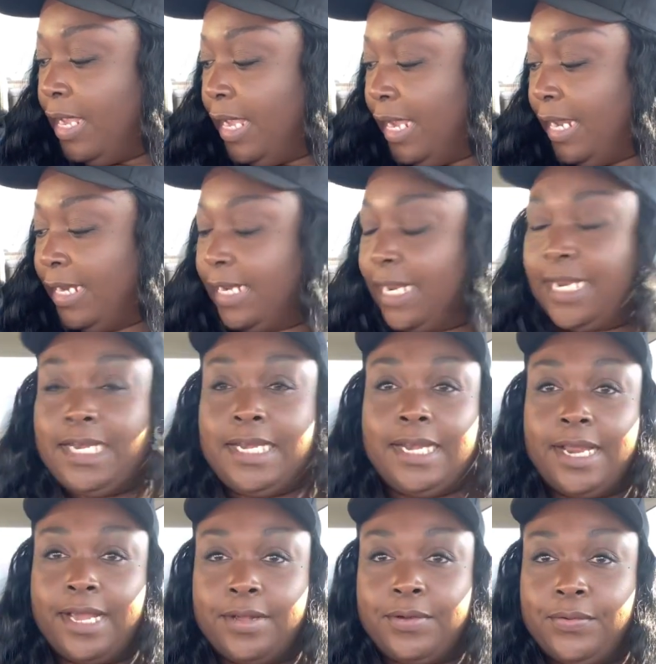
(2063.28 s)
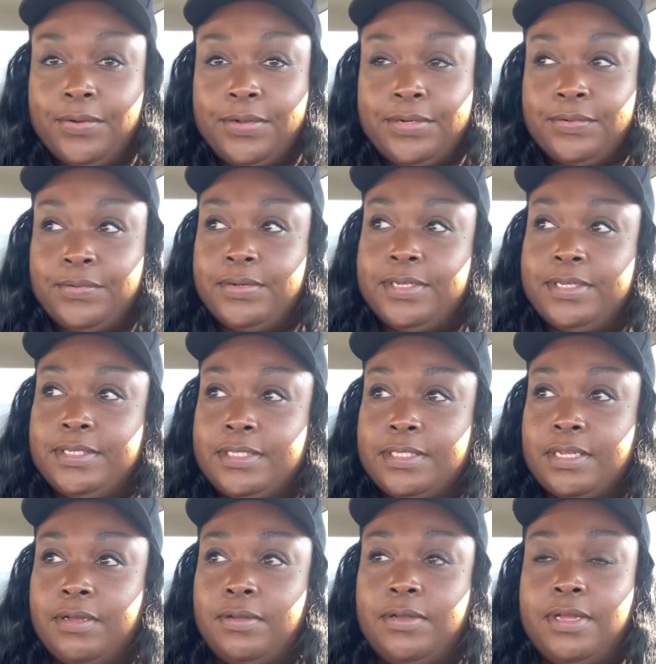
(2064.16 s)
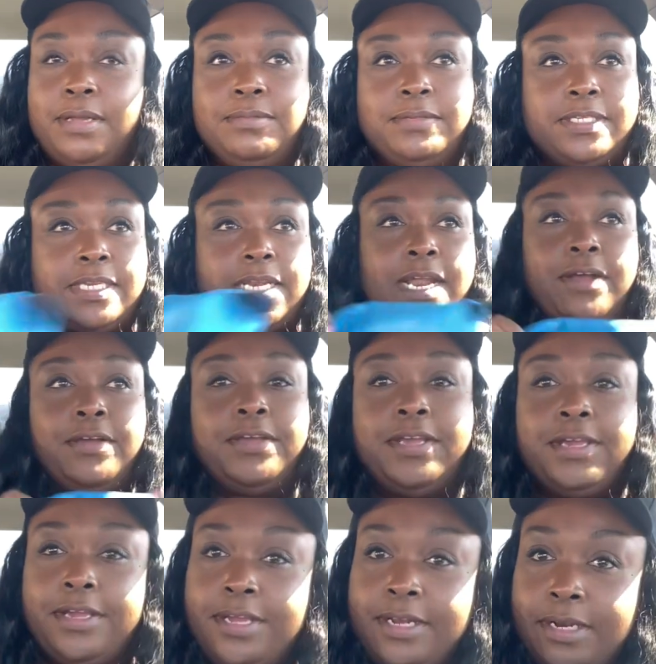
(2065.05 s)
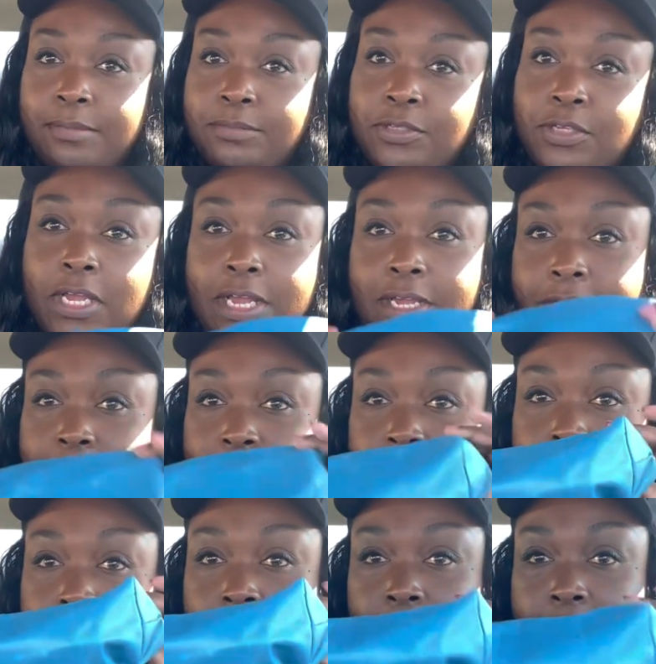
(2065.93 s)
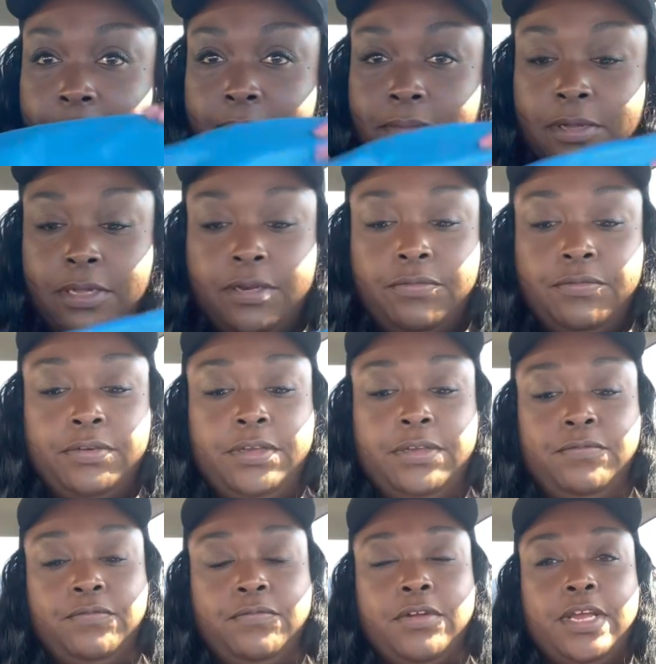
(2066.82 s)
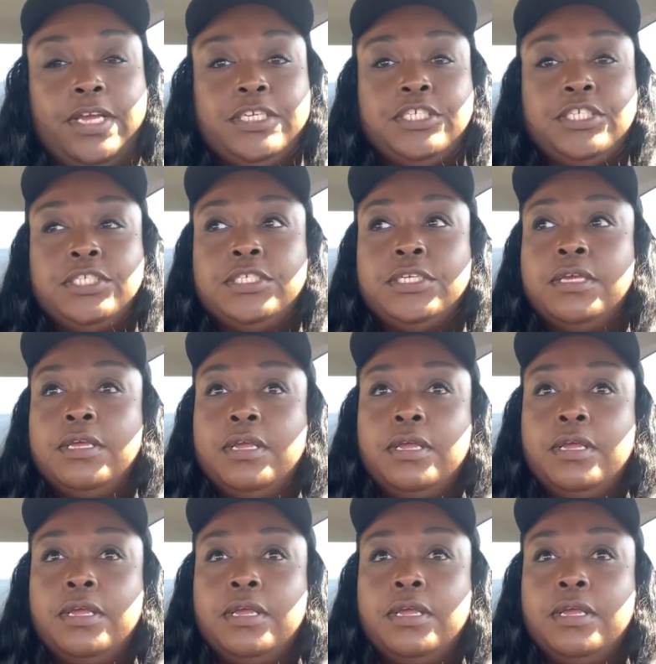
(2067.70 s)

Ain't none of that going on. So I'm sit out here and I'm talking to y'all and I'm gonna refresh